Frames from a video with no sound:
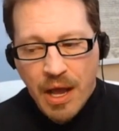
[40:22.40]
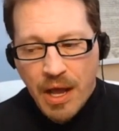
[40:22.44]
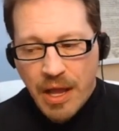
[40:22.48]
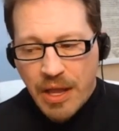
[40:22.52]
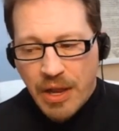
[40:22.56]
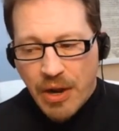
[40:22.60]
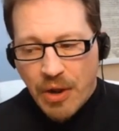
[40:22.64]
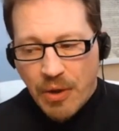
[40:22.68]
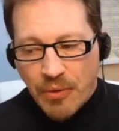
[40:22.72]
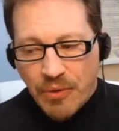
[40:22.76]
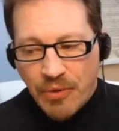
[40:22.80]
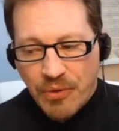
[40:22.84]

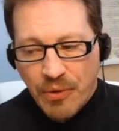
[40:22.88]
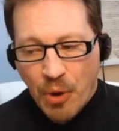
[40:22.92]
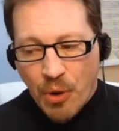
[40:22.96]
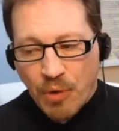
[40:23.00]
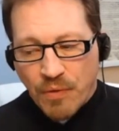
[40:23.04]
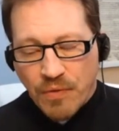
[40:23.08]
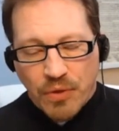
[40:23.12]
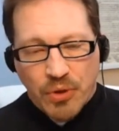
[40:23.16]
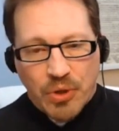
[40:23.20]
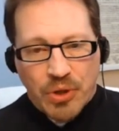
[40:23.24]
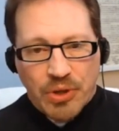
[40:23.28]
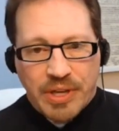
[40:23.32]
you know,
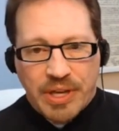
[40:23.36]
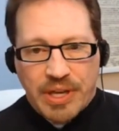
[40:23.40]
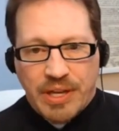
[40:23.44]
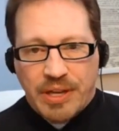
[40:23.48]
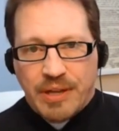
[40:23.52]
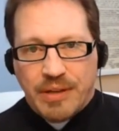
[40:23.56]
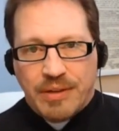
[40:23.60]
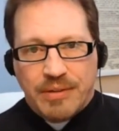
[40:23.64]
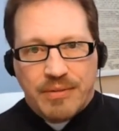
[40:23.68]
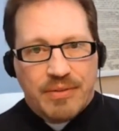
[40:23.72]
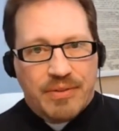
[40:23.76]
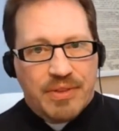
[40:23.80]

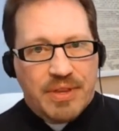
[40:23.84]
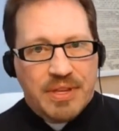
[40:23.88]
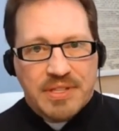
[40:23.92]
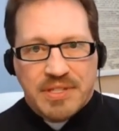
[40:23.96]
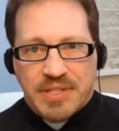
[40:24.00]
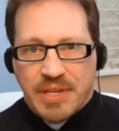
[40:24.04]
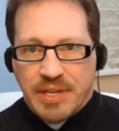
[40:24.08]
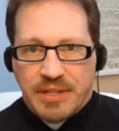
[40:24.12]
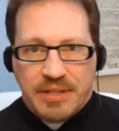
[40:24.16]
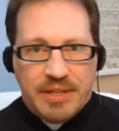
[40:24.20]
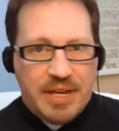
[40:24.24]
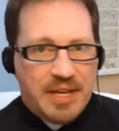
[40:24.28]
overlooking
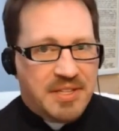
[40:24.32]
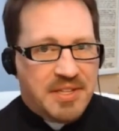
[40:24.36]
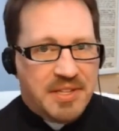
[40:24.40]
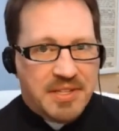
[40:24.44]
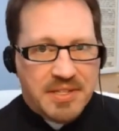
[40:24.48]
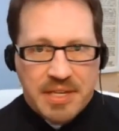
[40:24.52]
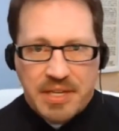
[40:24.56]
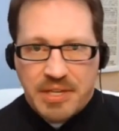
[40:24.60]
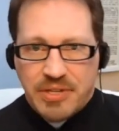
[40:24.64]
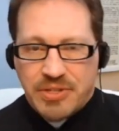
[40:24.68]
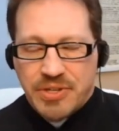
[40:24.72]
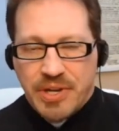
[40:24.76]
things like Knights
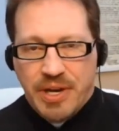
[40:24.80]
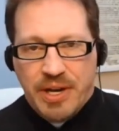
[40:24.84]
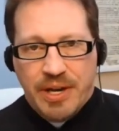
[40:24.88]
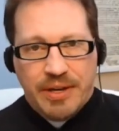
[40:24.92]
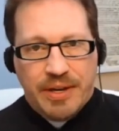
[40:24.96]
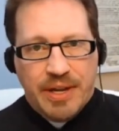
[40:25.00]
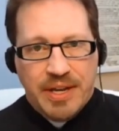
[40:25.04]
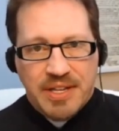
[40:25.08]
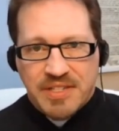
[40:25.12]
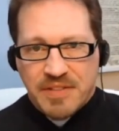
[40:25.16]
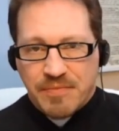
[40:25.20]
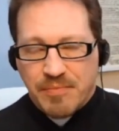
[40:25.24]
of St.
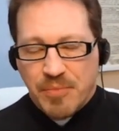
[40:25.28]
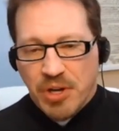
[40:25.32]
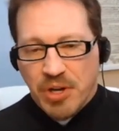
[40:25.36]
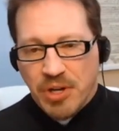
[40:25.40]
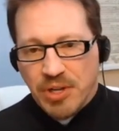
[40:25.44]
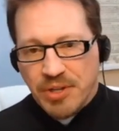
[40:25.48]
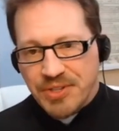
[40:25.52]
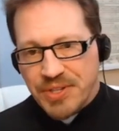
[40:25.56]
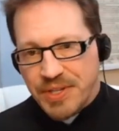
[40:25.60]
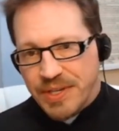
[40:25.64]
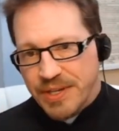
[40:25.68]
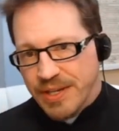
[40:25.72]
John, Knights of
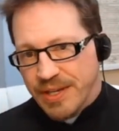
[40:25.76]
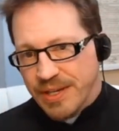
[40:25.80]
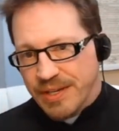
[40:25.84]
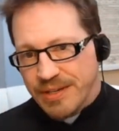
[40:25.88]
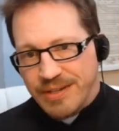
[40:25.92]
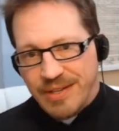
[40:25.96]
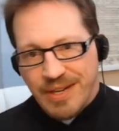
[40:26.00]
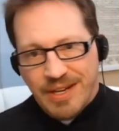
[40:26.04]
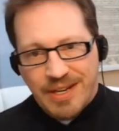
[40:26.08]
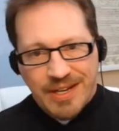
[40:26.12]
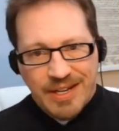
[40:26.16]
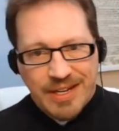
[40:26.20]

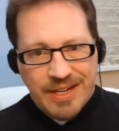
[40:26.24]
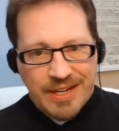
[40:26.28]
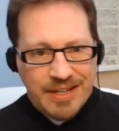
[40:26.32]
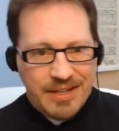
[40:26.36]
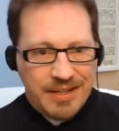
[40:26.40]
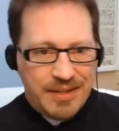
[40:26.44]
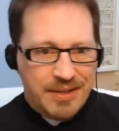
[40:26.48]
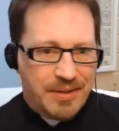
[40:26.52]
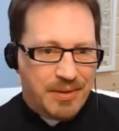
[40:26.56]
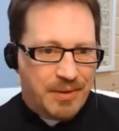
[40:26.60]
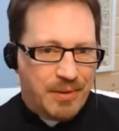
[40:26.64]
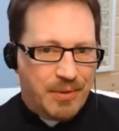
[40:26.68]

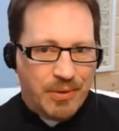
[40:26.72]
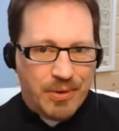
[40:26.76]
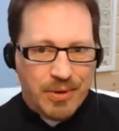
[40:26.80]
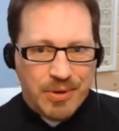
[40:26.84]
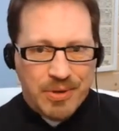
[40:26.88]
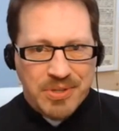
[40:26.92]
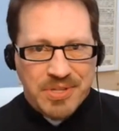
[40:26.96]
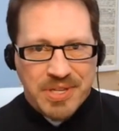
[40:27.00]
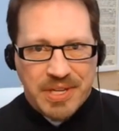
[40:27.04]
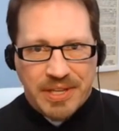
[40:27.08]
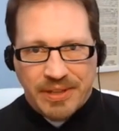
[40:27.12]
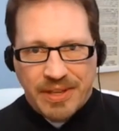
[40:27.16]
Malta,
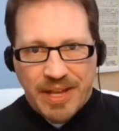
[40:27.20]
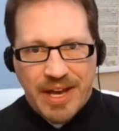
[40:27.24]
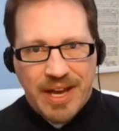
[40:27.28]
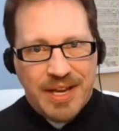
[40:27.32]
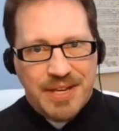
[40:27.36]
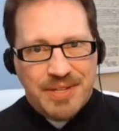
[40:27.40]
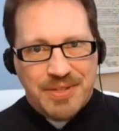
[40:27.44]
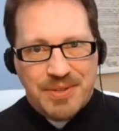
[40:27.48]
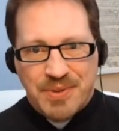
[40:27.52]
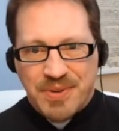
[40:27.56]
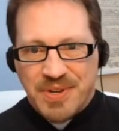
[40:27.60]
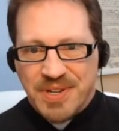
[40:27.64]
Order of St.
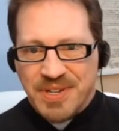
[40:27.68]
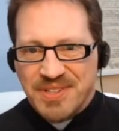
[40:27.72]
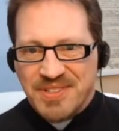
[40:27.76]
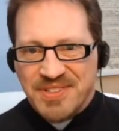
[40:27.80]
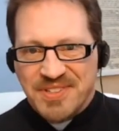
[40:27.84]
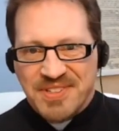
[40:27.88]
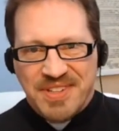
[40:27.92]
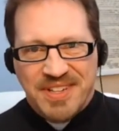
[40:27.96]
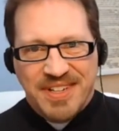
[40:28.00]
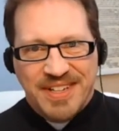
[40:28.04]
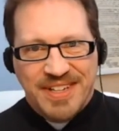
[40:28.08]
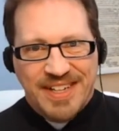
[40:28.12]

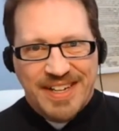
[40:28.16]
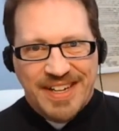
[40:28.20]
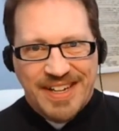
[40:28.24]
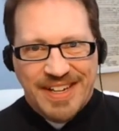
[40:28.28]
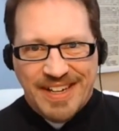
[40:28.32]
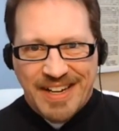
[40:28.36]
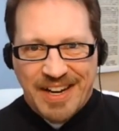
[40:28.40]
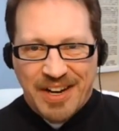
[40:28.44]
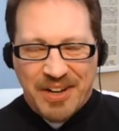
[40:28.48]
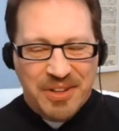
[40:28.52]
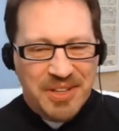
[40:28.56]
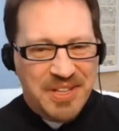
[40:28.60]
Lazarus,
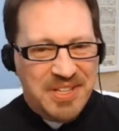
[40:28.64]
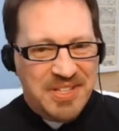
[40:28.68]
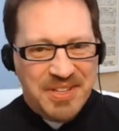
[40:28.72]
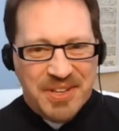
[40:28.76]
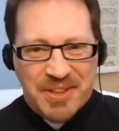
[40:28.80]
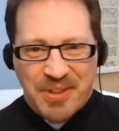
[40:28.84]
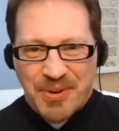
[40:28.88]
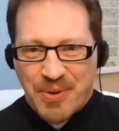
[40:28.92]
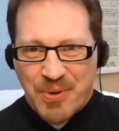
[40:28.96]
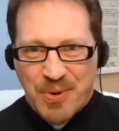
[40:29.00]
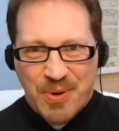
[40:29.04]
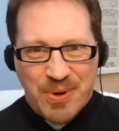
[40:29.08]
all these
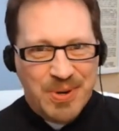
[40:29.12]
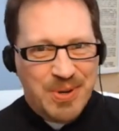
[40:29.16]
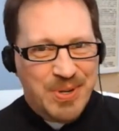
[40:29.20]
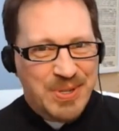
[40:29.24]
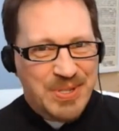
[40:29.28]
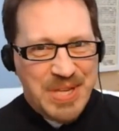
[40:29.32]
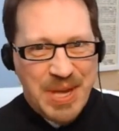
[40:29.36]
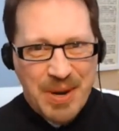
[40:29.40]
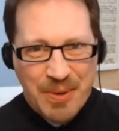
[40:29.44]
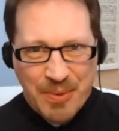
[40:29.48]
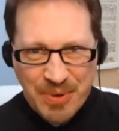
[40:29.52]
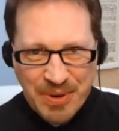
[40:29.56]
other
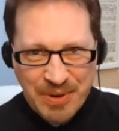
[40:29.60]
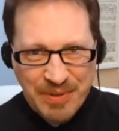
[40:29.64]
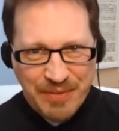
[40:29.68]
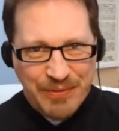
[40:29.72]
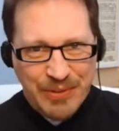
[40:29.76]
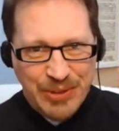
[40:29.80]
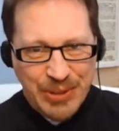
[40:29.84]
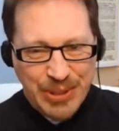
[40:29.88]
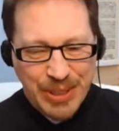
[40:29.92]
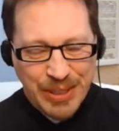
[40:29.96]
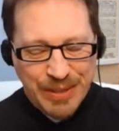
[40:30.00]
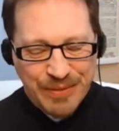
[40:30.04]
orders that were
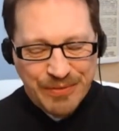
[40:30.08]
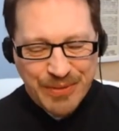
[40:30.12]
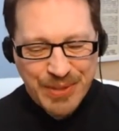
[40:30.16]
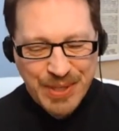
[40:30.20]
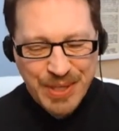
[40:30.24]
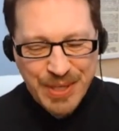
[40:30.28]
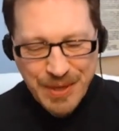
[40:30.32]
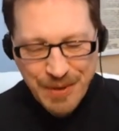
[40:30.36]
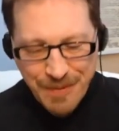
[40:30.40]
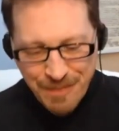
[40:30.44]
involved.